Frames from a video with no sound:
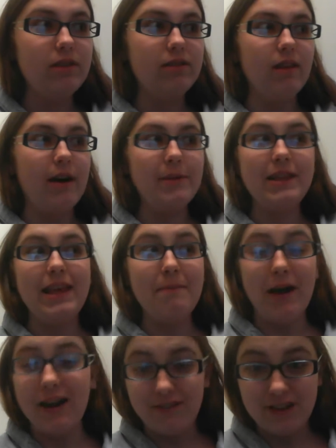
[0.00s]
they
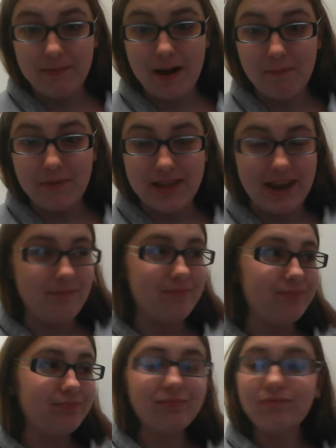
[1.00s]
might flip out, but they
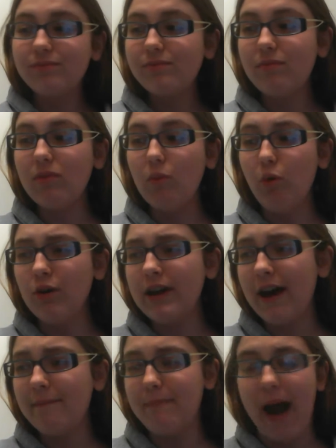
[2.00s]
won't
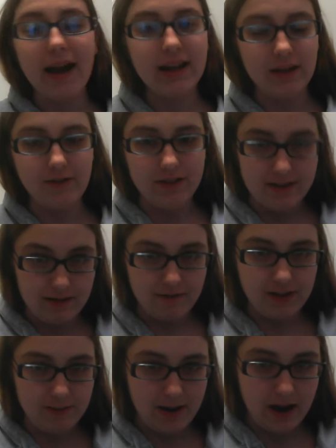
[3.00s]
have backing for them to
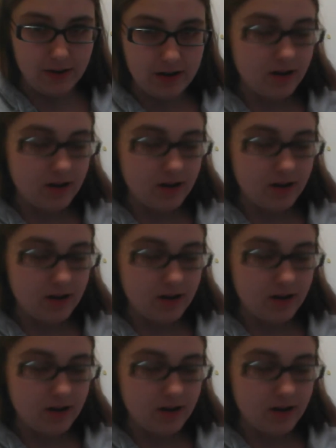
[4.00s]
flip out.